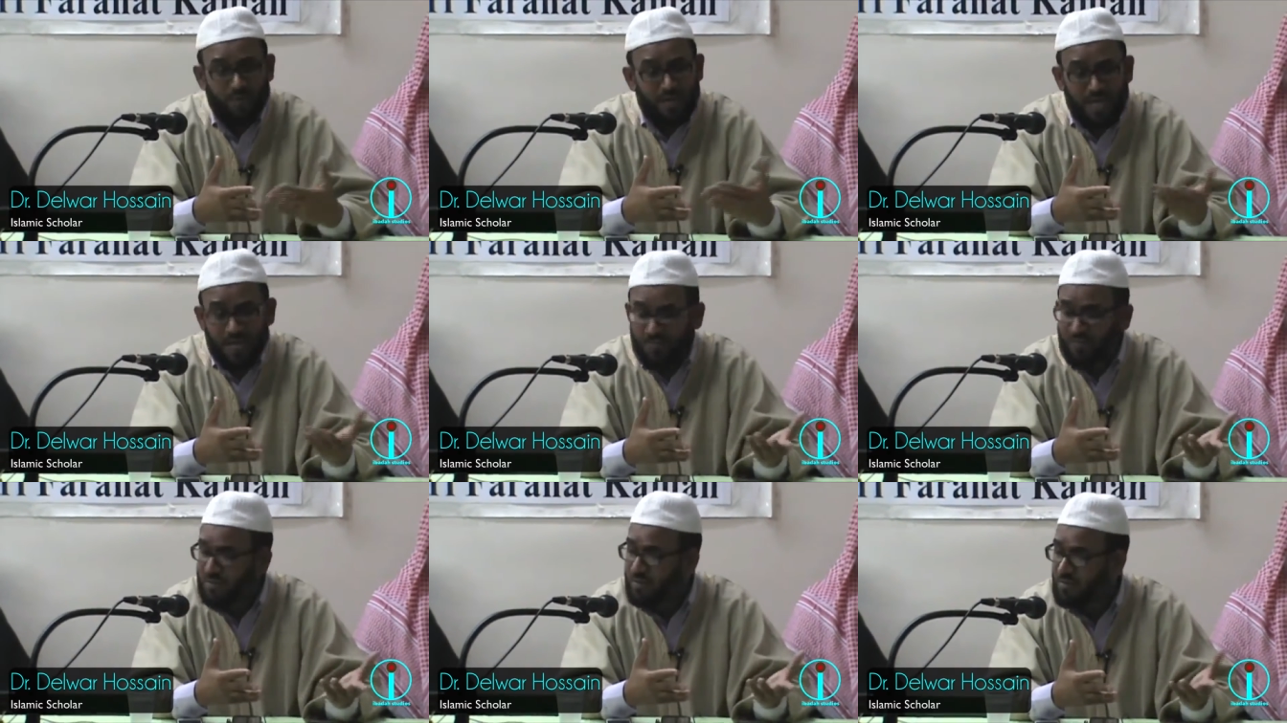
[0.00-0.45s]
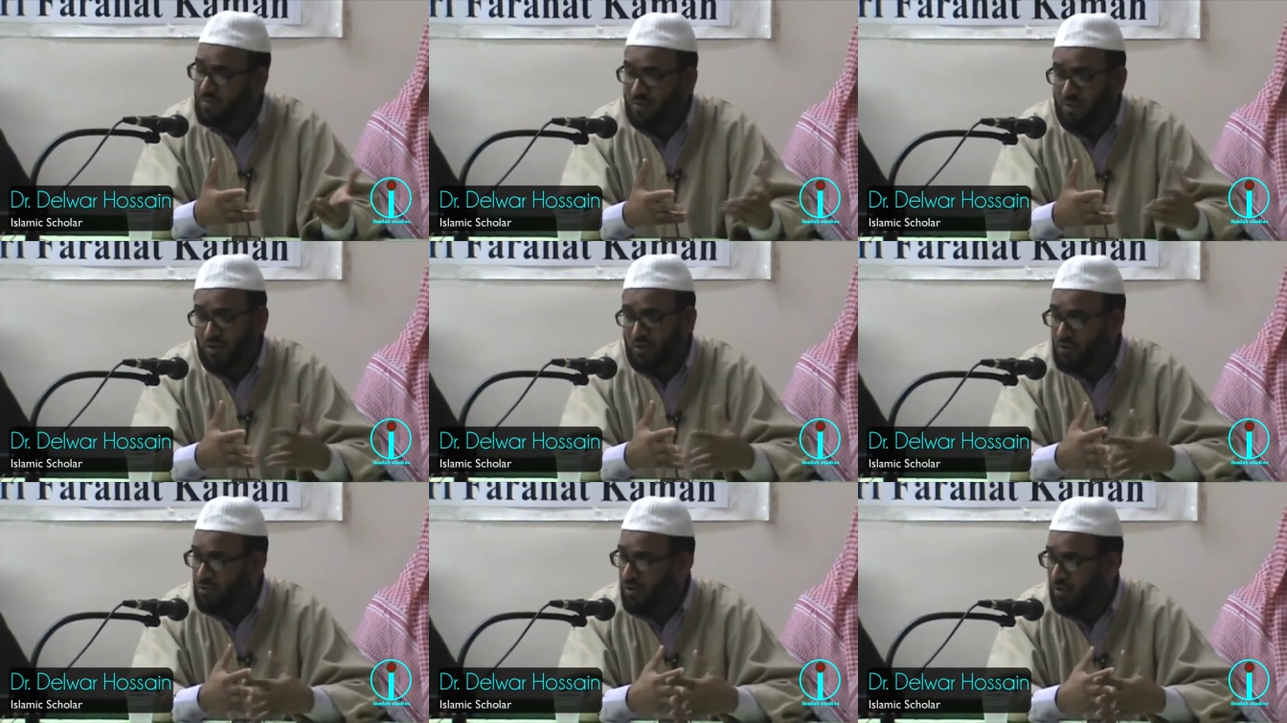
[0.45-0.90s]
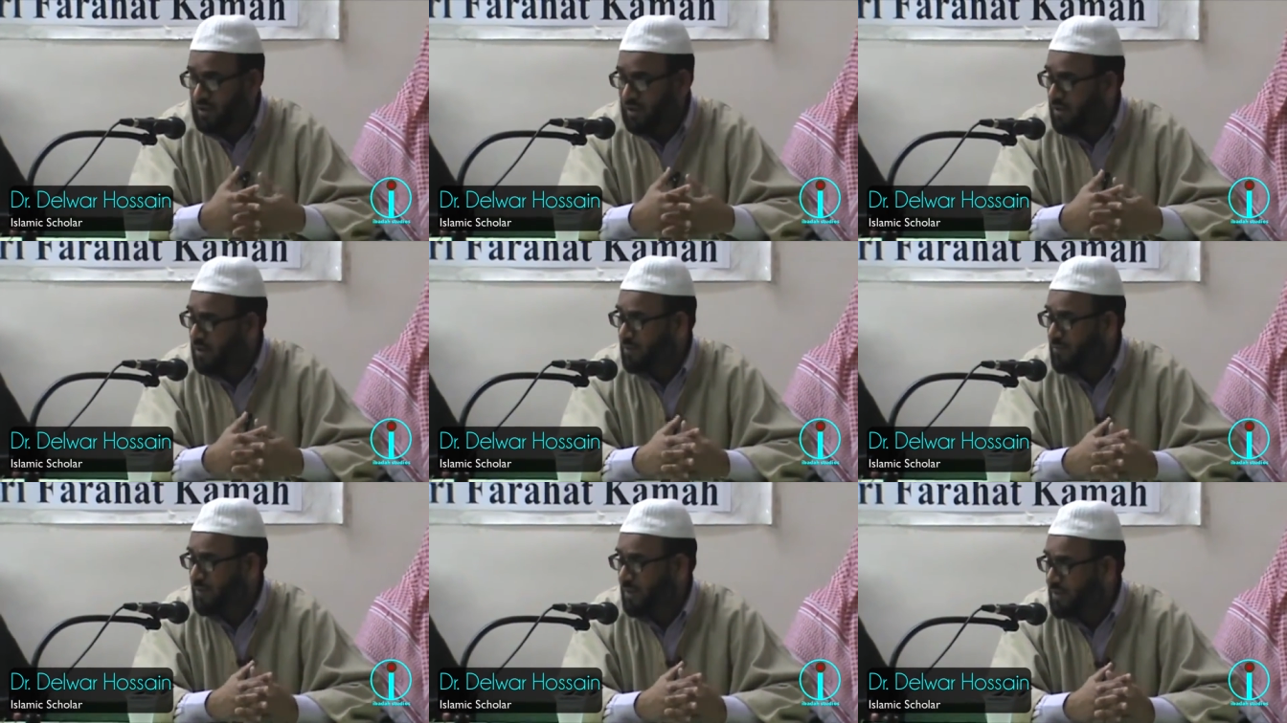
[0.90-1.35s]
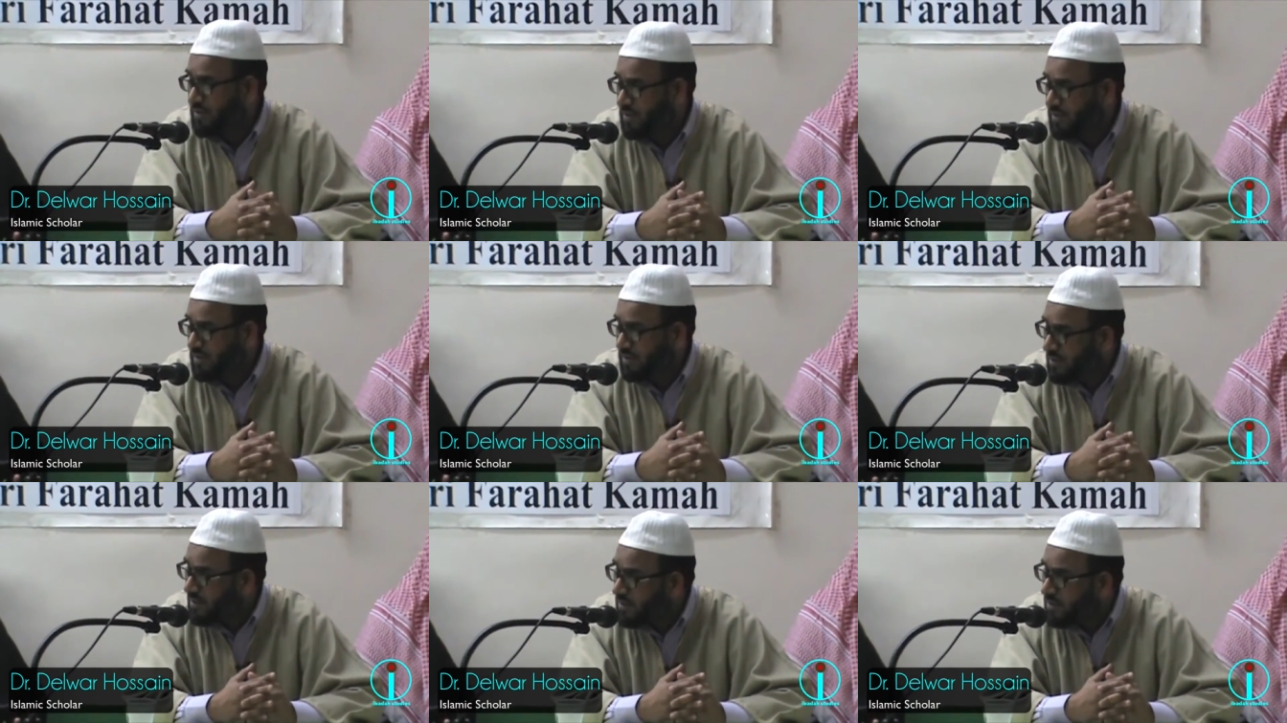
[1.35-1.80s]
perhaps in New York and other
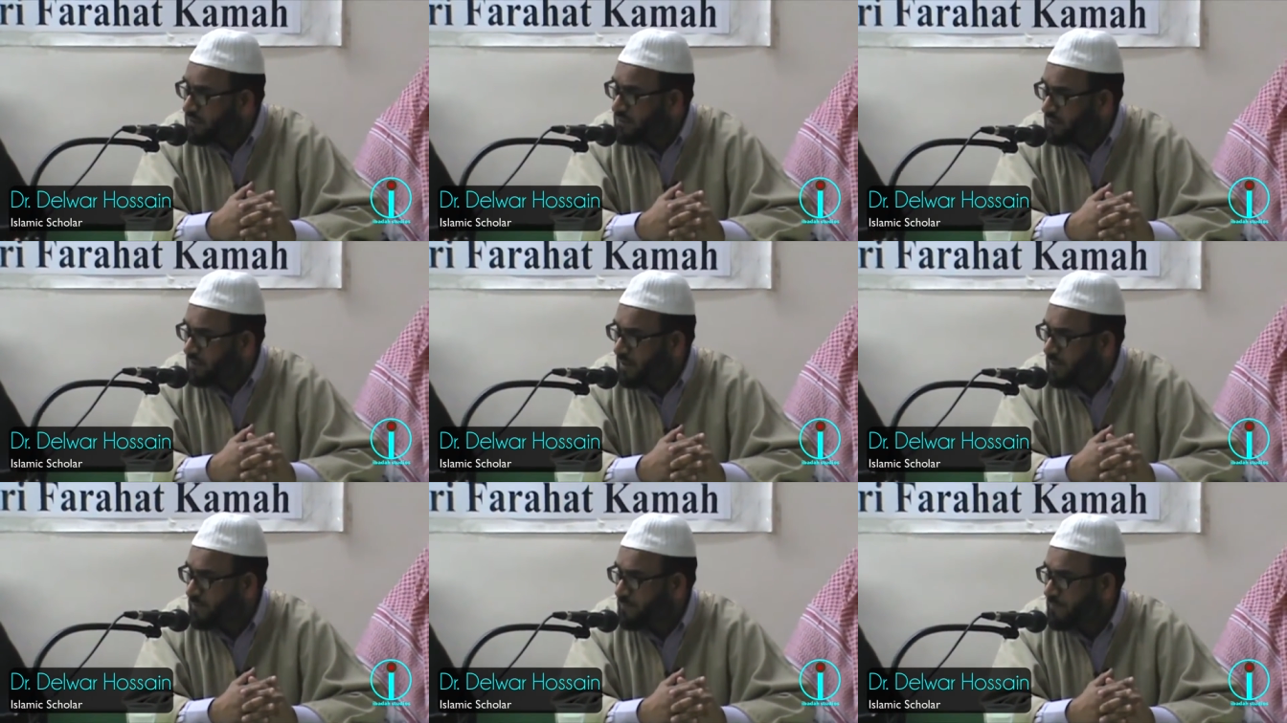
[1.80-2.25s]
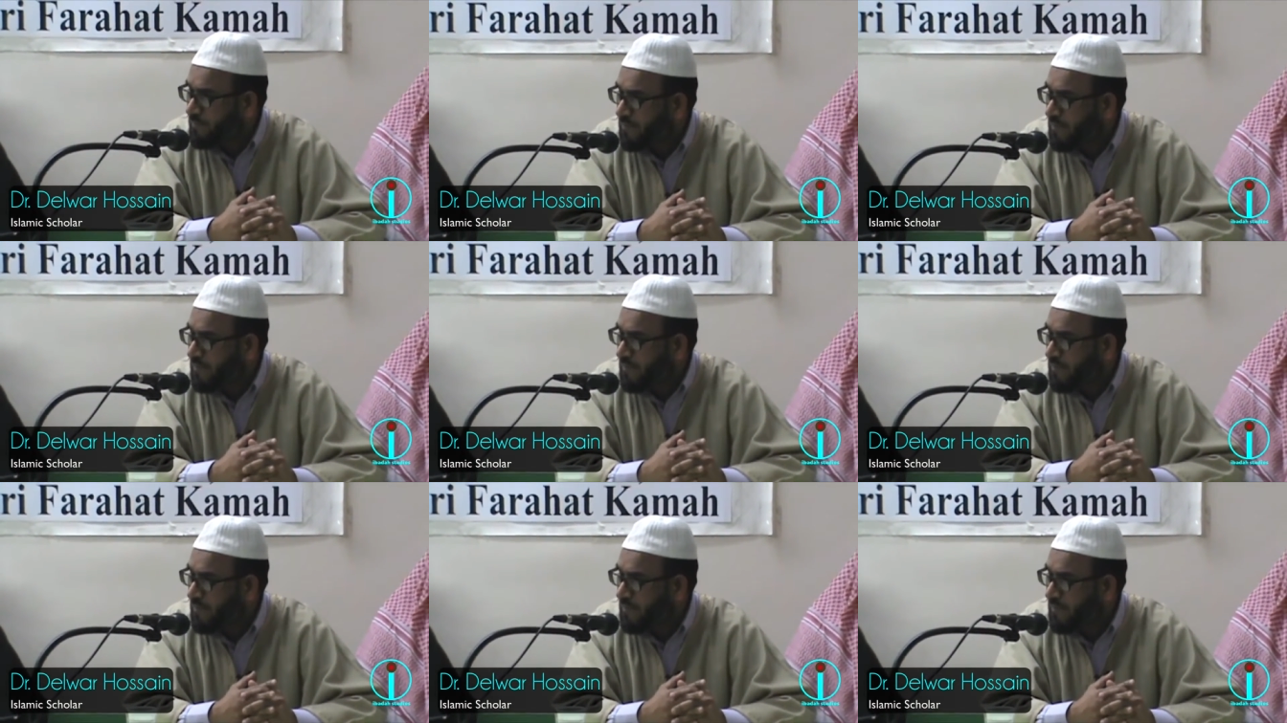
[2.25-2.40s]
places in the country.